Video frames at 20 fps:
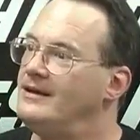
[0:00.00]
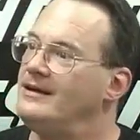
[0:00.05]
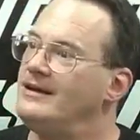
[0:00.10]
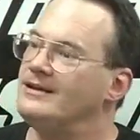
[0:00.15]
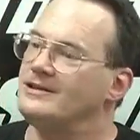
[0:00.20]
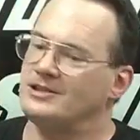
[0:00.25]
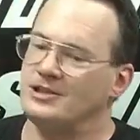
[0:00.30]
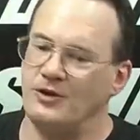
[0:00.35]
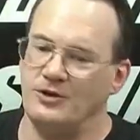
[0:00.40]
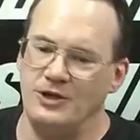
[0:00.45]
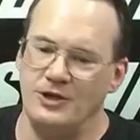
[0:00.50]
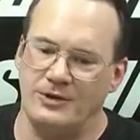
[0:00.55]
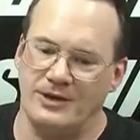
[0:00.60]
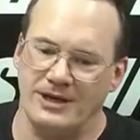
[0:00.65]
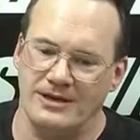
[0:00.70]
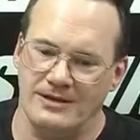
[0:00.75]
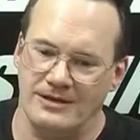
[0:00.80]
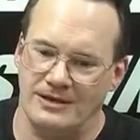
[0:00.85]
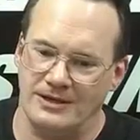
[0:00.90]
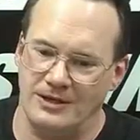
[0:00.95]
So you
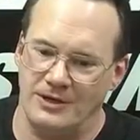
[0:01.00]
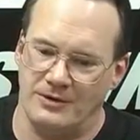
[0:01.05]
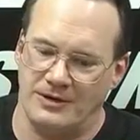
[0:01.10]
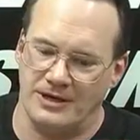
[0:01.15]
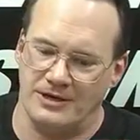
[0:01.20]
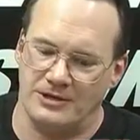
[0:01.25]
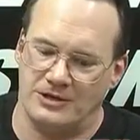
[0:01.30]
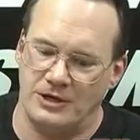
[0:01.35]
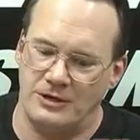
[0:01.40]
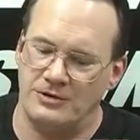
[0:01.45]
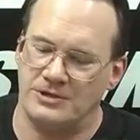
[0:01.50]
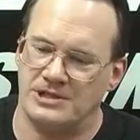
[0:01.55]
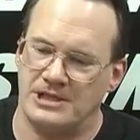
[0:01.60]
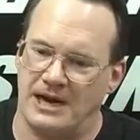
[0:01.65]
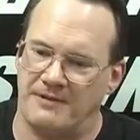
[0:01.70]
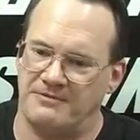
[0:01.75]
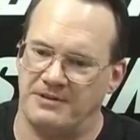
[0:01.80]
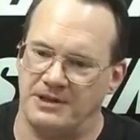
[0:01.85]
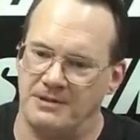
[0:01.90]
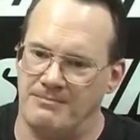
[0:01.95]
can do
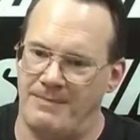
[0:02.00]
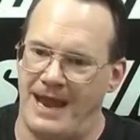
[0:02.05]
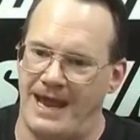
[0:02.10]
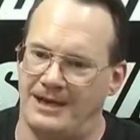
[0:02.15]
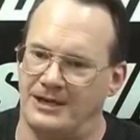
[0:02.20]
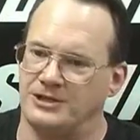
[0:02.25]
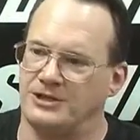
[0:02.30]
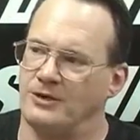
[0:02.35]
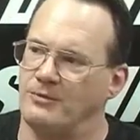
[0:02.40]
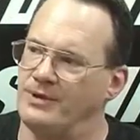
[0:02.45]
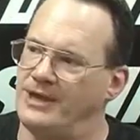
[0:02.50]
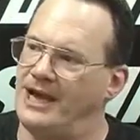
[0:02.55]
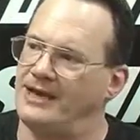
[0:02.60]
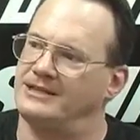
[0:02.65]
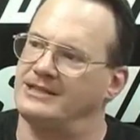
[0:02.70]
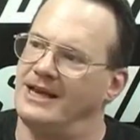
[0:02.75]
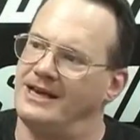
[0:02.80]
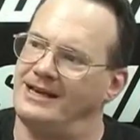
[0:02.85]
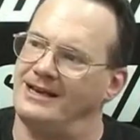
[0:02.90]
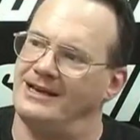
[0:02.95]
stuff to the manager without
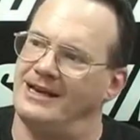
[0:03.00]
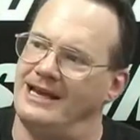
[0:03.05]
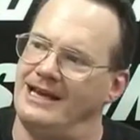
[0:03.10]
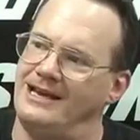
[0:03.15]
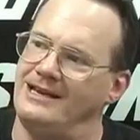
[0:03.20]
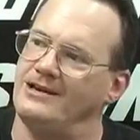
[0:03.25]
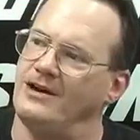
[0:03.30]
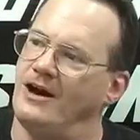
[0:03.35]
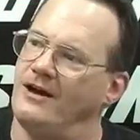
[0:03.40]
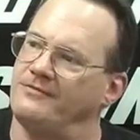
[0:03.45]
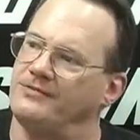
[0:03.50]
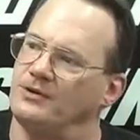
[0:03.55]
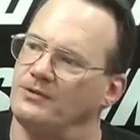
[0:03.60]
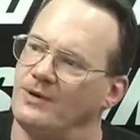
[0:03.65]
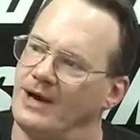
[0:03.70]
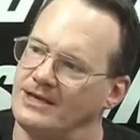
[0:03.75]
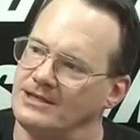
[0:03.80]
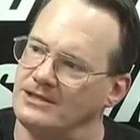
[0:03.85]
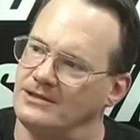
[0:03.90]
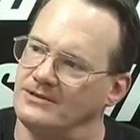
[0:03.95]
taking heat off the
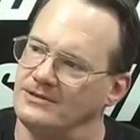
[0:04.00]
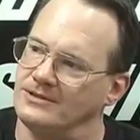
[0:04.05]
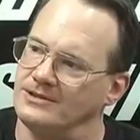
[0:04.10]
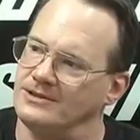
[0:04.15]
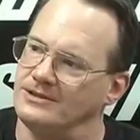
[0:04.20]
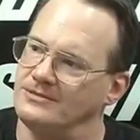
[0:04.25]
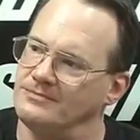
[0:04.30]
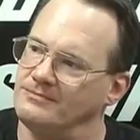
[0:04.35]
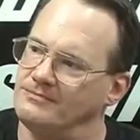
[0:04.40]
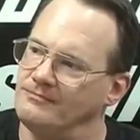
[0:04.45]
wrestlers.